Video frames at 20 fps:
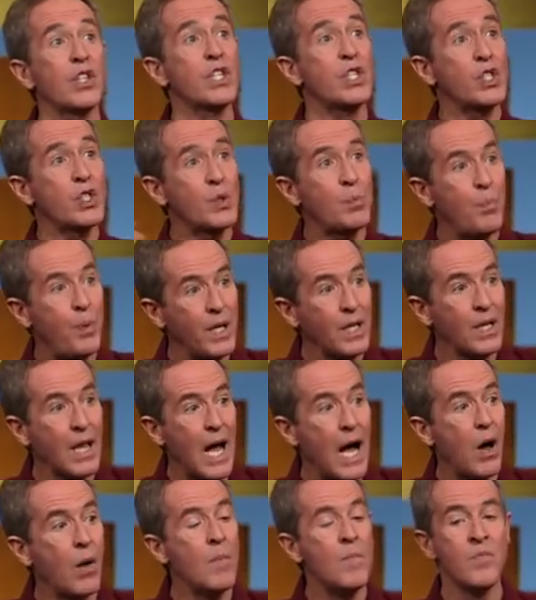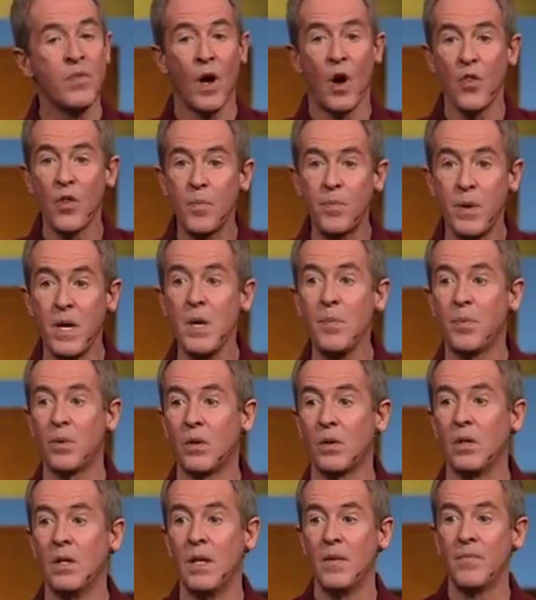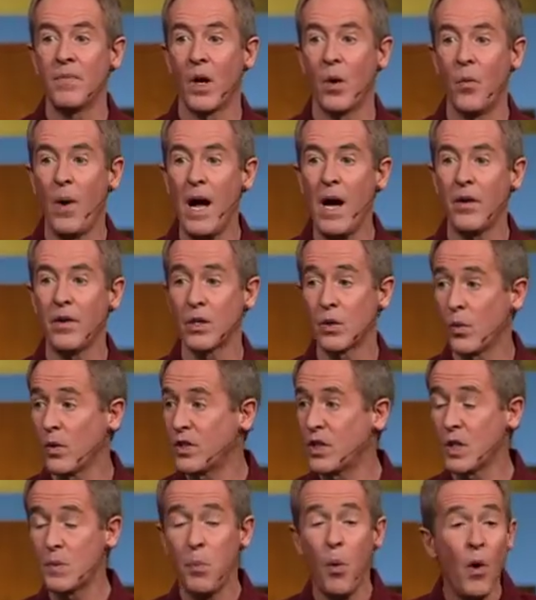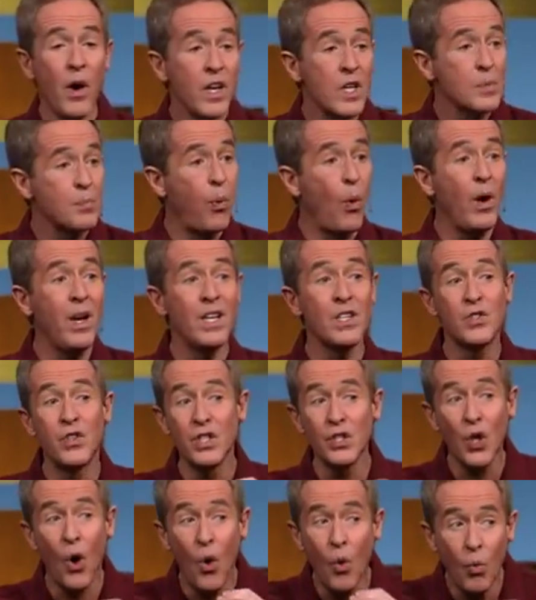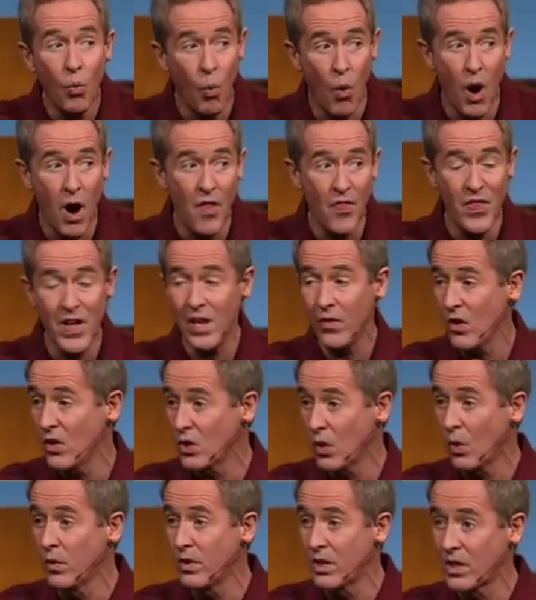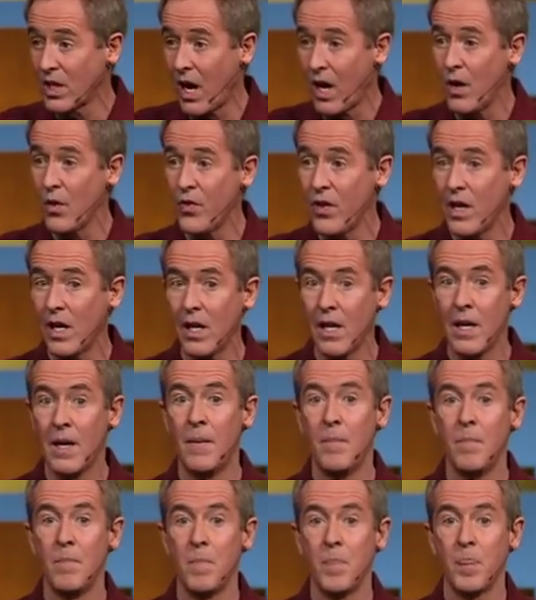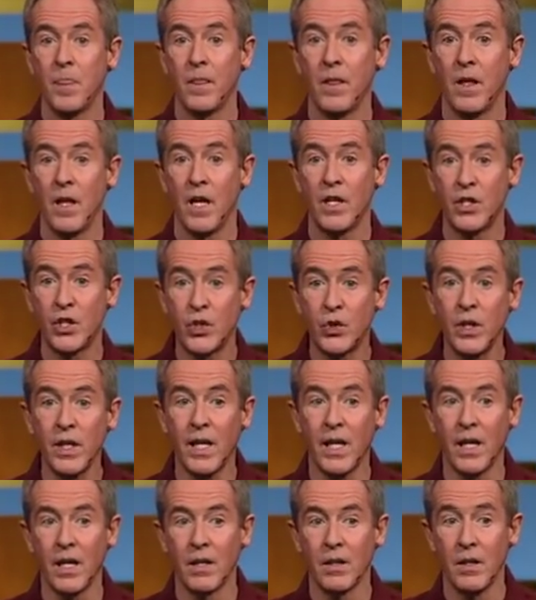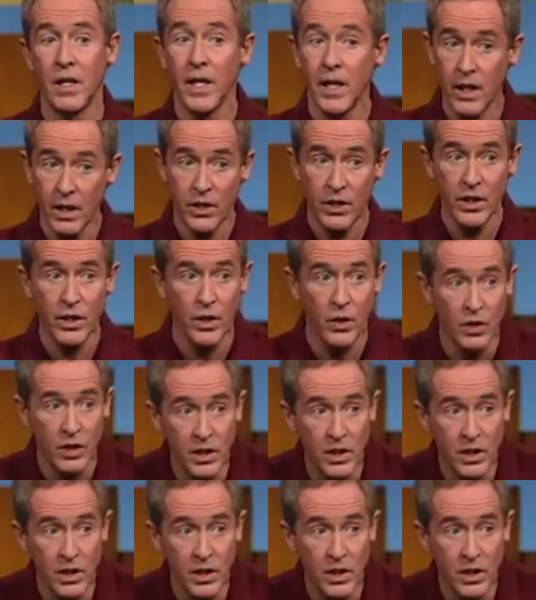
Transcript: spill out on the people around us. What's his point? His point is this whole want thing, this whole desire thing, it's tricky. He continues. He